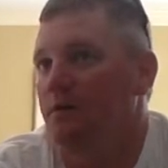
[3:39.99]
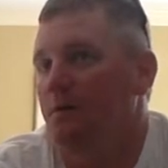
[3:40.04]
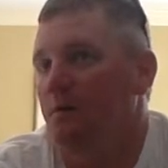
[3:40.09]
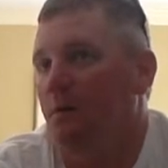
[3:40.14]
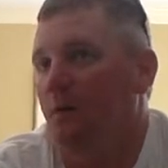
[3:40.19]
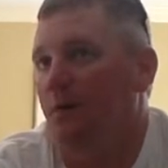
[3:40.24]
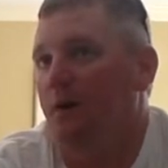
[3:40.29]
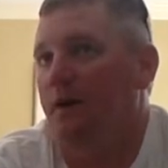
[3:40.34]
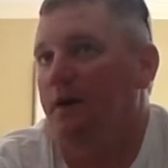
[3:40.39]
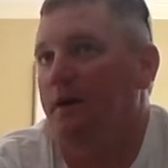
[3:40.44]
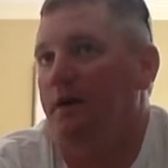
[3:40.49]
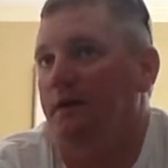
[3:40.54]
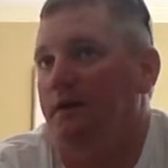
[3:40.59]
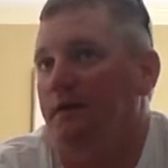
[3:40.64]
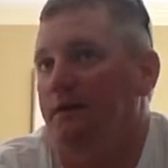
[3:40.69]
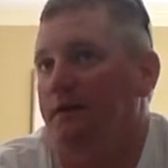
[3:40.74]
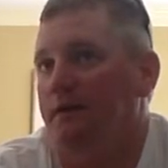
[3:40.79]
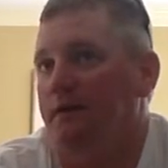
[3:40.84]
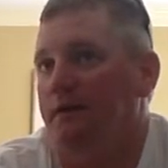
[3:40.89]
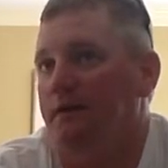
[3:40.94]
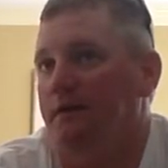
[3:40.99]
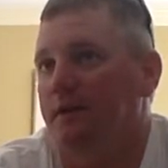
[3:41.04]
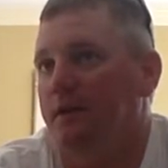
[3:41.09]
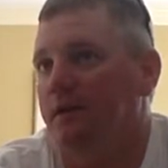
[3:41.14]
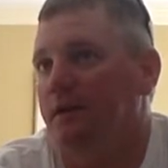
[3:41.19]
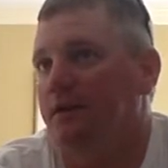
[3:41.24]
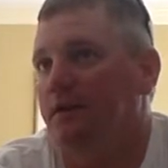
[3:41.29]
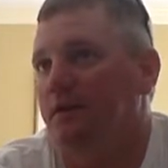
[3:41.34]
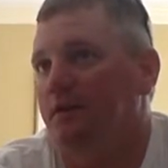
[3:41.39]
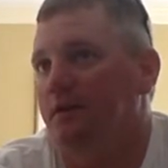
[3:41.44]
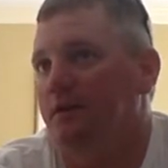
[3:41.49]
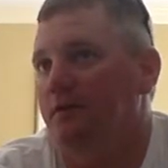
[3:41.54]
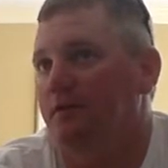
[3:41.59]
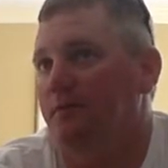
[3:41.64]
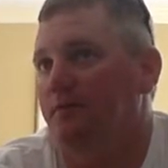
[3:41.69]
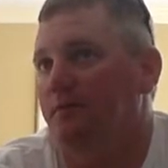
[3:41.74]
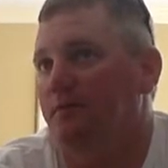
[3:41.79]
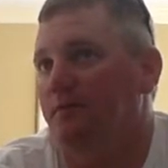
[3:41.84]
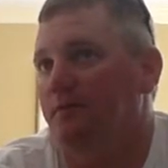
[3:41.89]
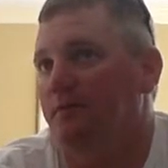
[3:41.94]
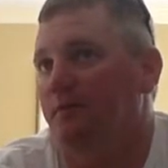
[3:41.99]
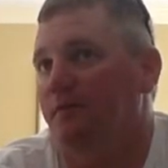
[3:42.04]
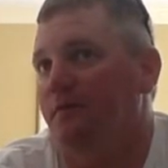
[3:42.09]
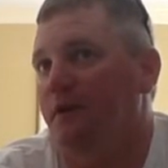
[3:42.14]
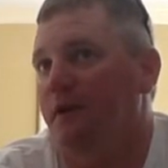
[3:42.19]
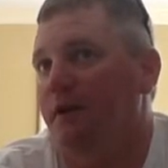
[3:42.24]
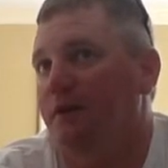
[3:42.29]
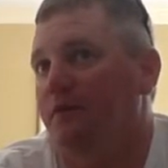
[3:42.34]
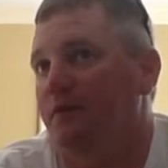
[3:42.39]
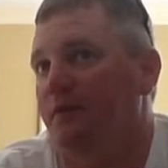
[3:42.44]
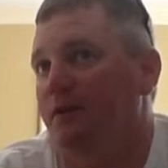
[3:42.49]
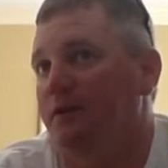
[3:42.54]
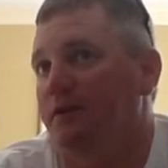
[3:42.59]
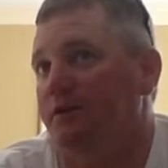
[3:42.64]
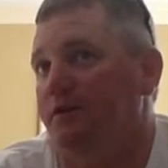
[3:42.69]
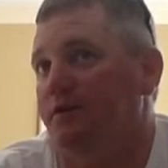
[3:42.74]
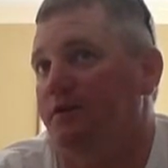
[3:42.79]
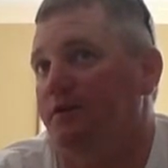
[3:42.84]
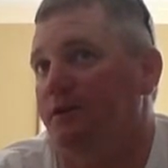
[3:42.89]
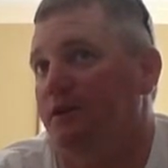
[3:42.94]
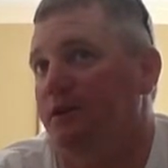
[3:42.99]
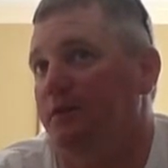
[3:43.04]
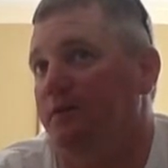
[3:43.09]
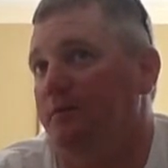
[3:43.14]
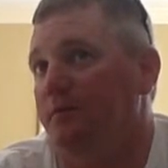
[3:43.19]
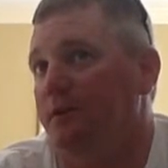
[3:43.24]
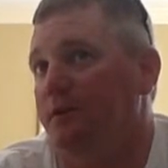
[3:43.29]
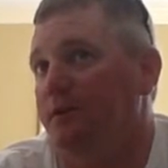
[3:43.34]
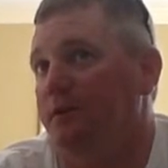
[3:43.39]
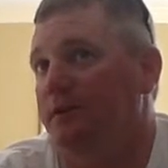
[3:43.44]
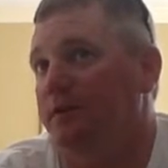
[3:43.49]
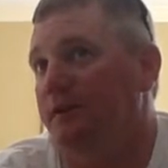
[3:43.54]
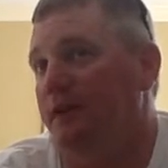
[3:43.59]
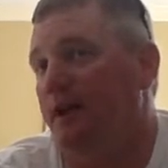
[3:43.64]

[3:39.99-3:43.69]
Well, if they're going to provide racial comments,